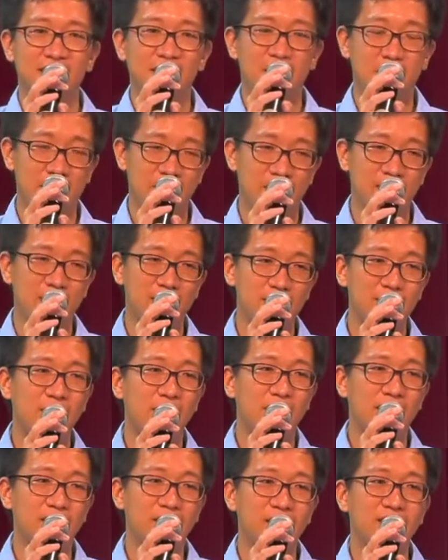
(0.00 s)
It matters
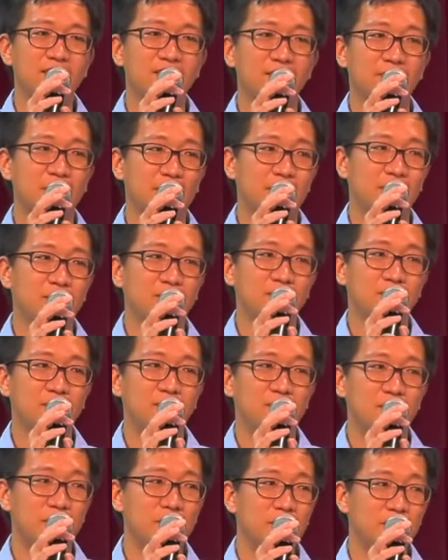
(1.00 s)
for us because
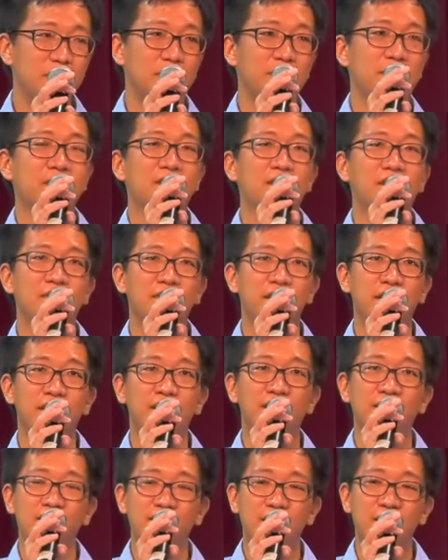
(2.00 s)
we will be living
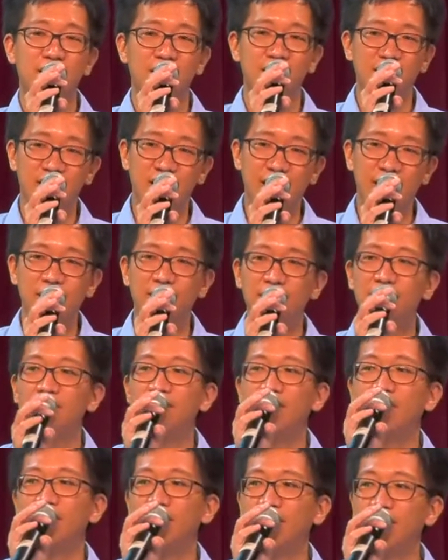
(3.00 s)
a life
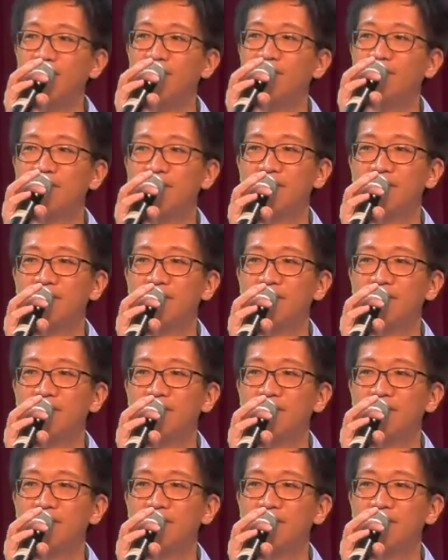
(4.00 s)
of